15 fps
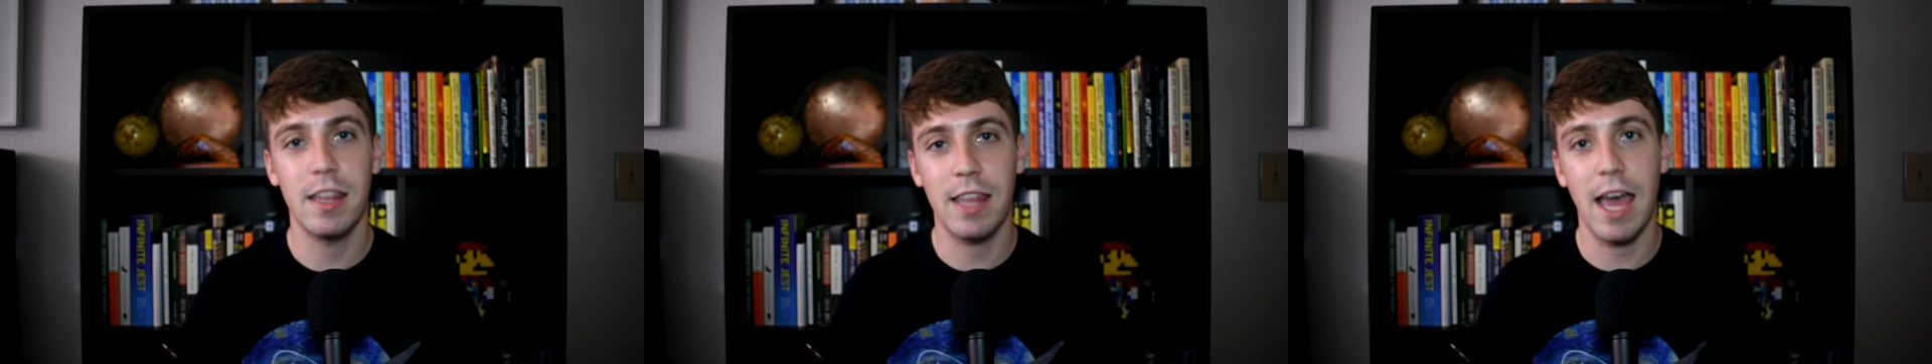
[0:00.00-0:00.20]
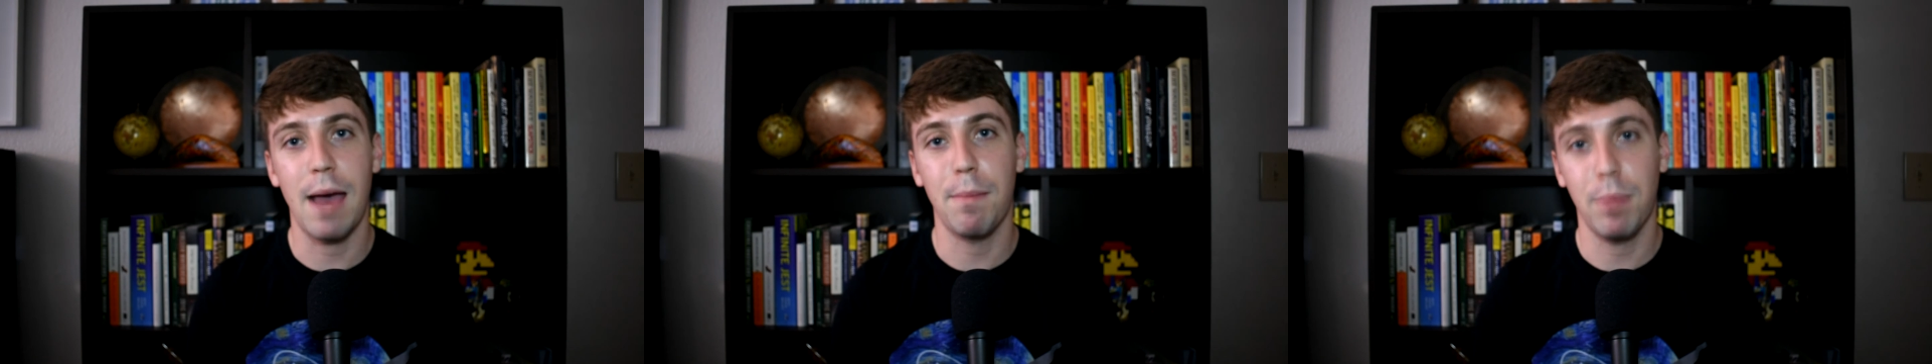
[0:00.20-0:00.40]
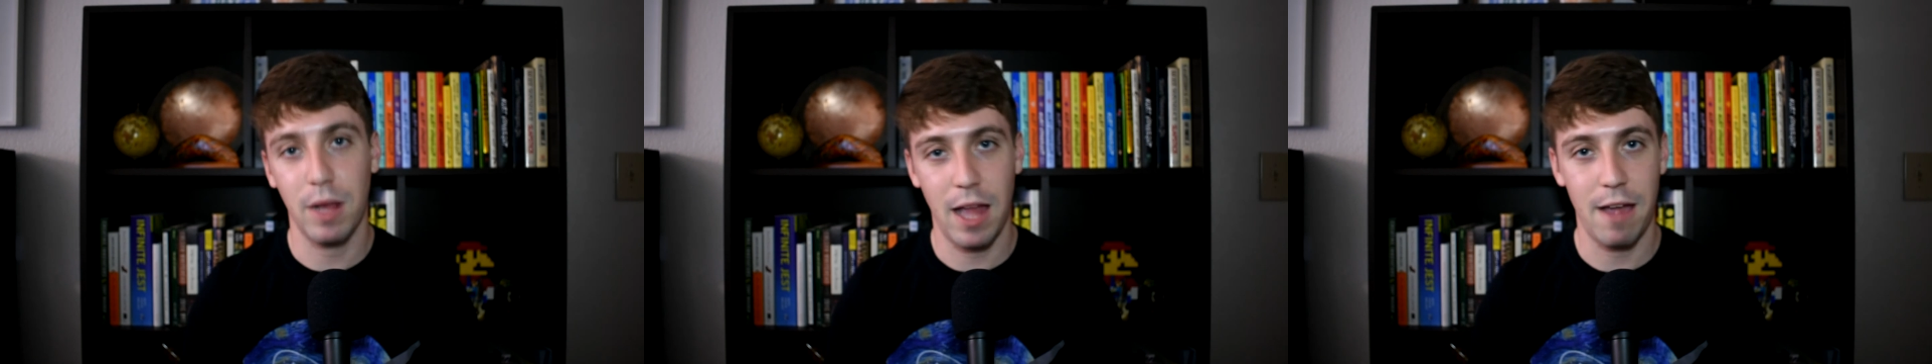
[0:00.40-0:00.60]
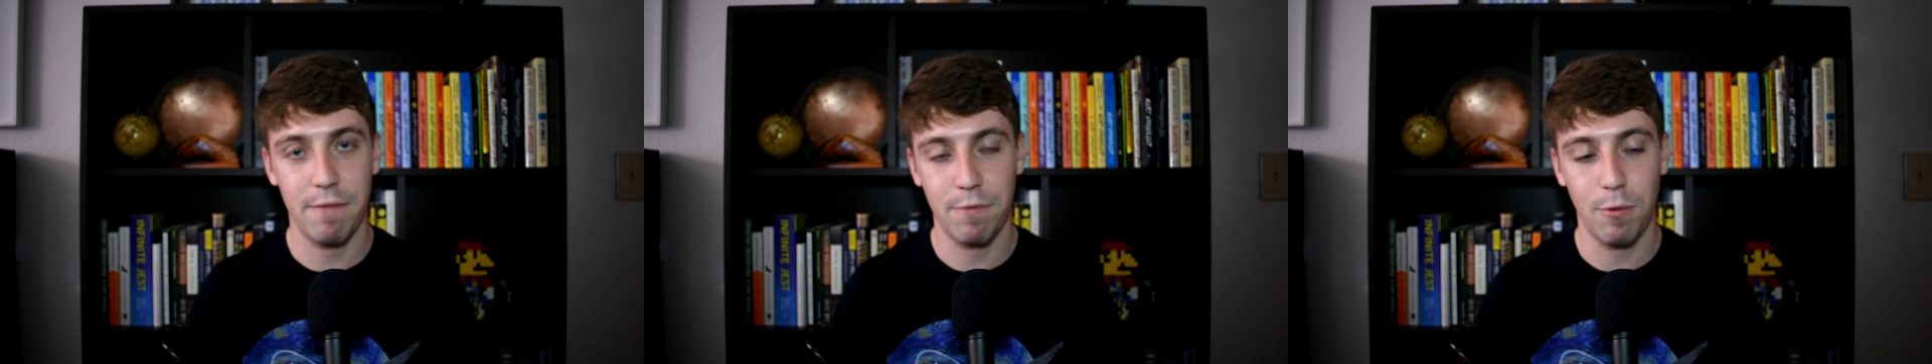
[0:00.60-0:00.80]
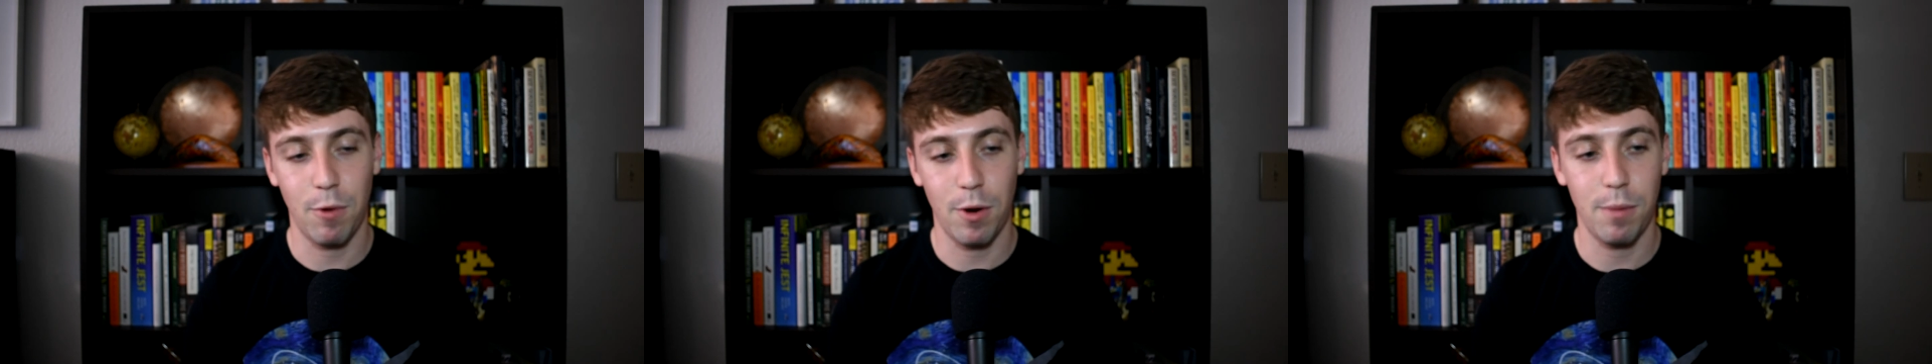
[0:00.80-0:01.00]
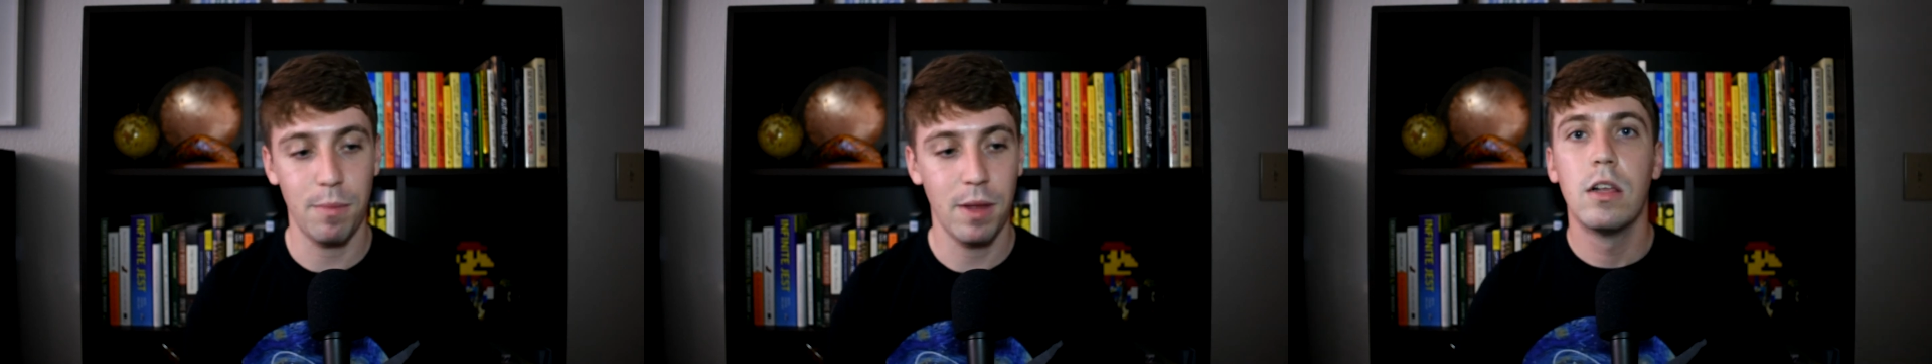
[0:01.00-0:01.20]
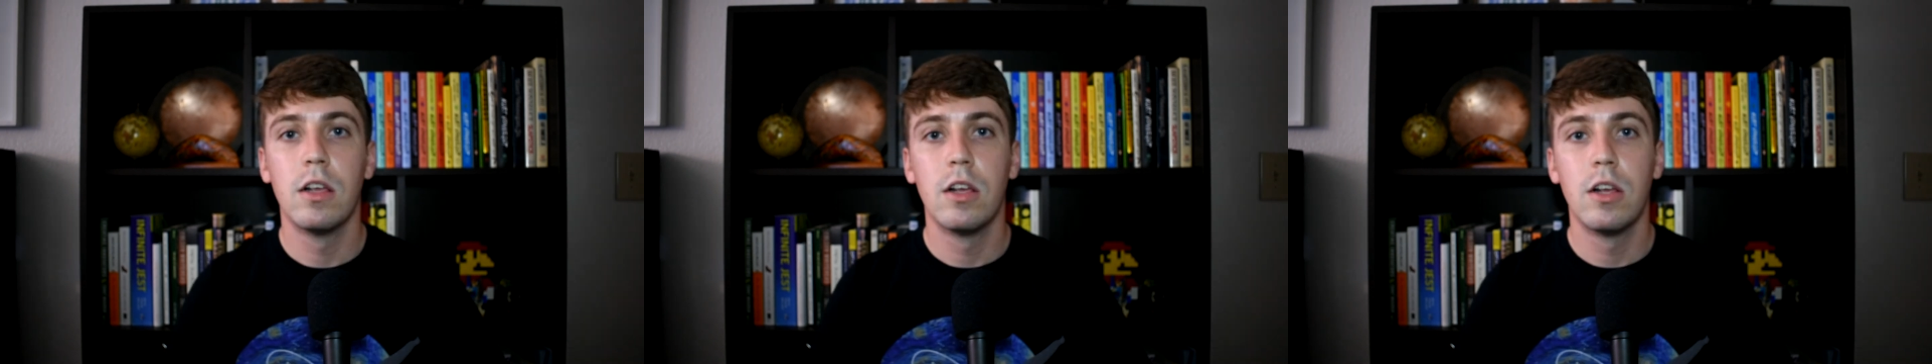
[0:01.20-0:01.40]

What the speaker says: that platform.